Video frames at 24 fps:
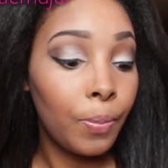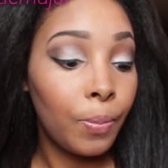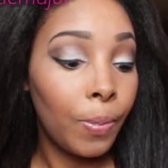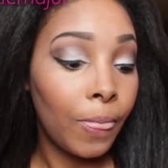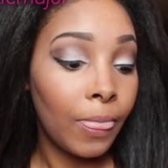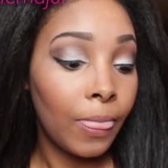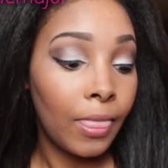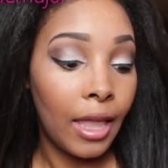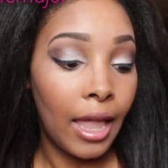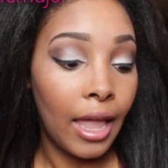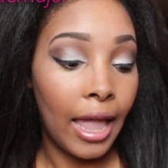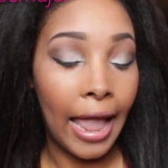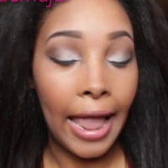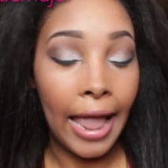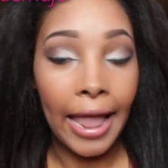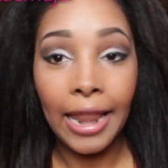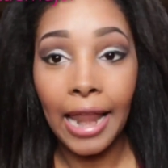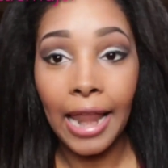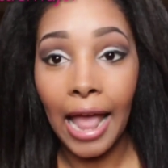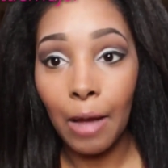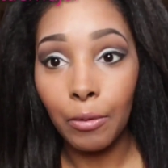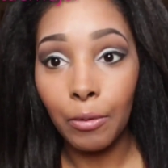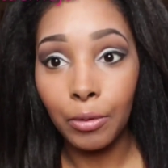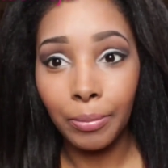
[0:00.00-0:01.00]

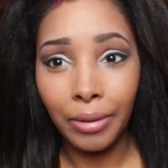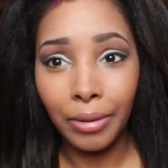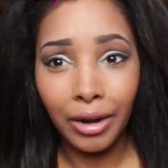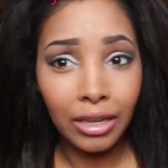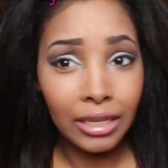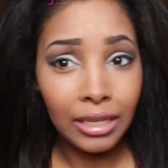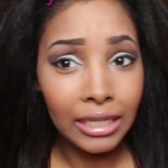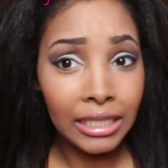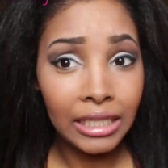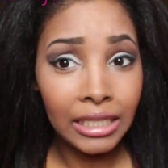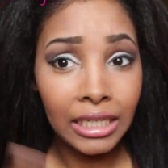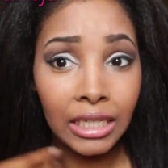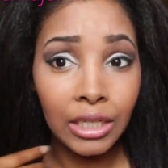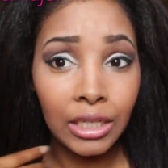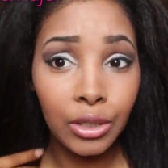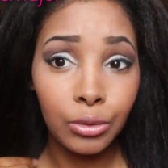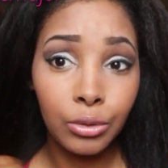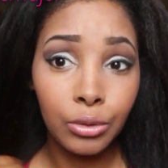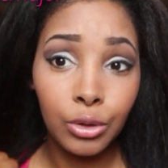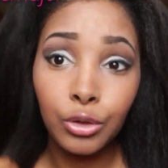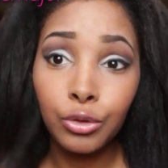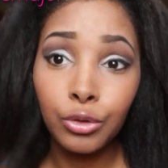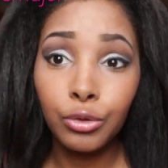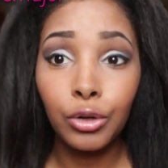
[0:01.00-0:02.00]
and I would barely see any
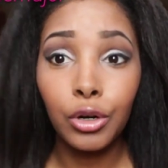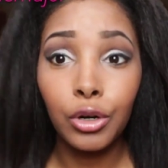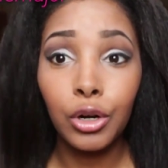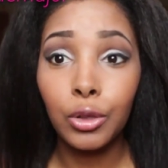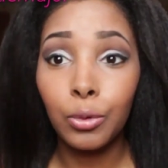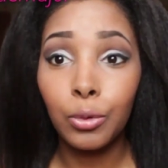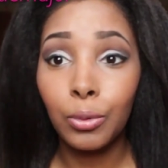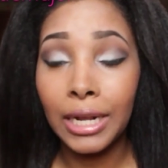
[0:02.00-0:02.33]
new growth.